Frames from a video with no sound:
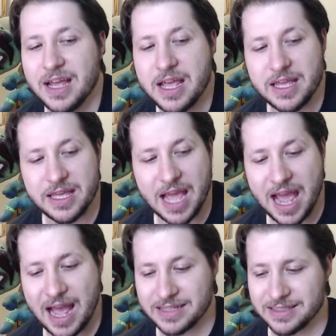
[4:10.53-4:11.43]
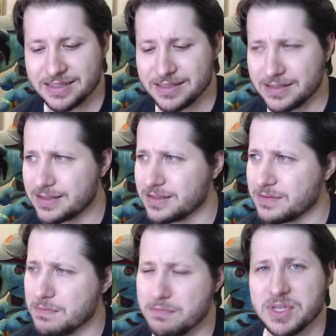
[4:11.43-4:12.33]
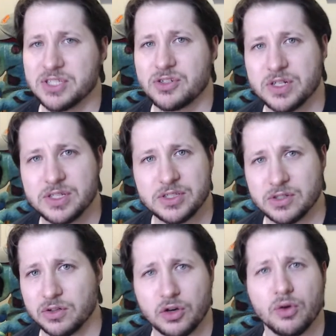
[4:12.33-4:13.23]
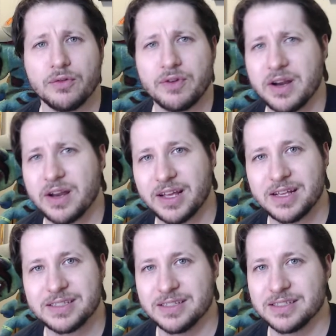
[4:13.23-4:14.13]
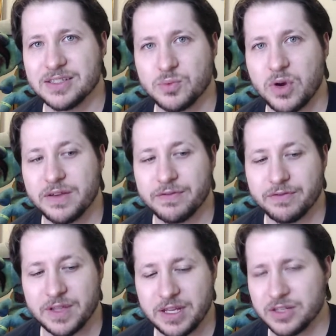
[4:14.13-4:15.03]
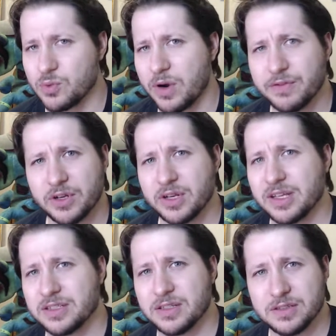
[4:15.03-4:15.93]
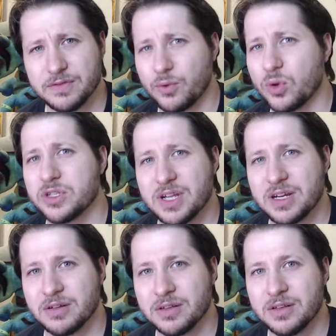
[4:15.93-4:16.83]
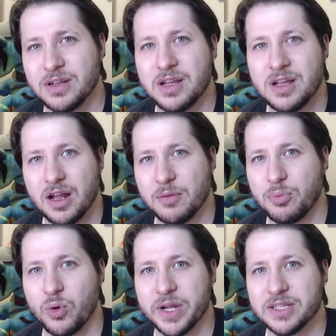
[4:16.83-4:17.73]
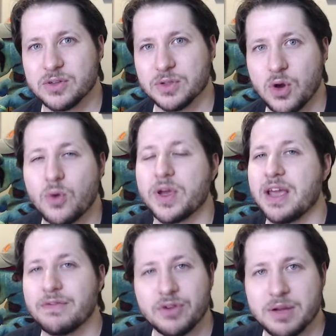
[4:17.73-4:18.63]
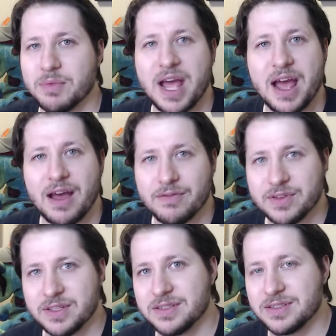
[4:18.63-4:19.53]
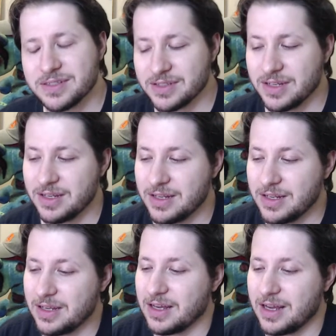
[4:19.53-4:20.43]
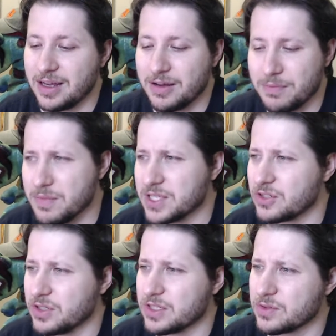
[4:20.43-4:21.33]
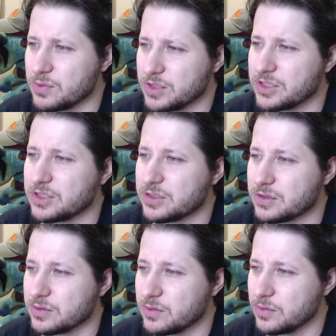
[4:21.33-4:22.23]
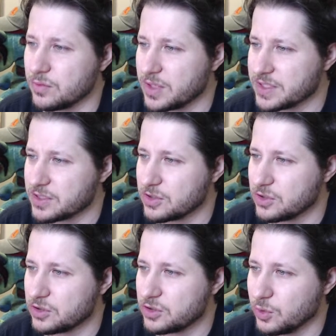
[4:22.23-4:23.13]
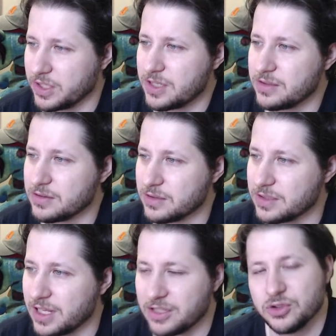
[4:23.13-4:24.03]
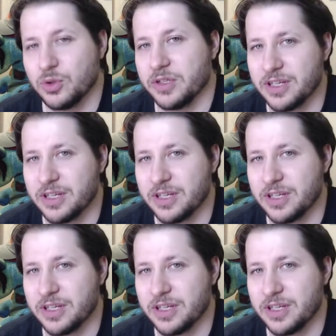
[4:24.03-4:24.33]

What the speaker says: He has his mistress or girlfriend, I guess, since he and his wife are going to get divorced at a point. So it's okay for him to have his mistress, which, what is it, Julia? Yeah, Julia.